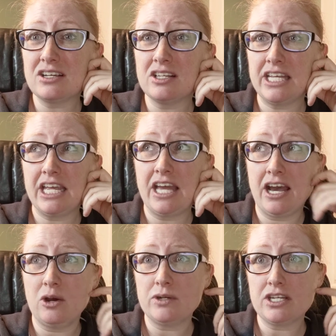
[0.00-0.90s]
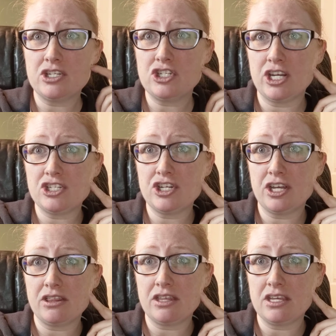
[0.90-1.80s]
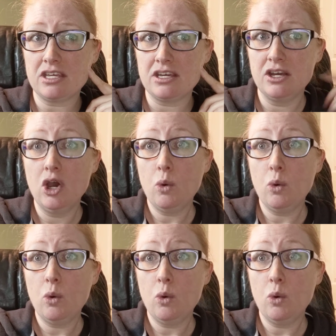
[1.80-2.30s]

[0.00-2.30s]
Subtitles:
cleaning out and changing the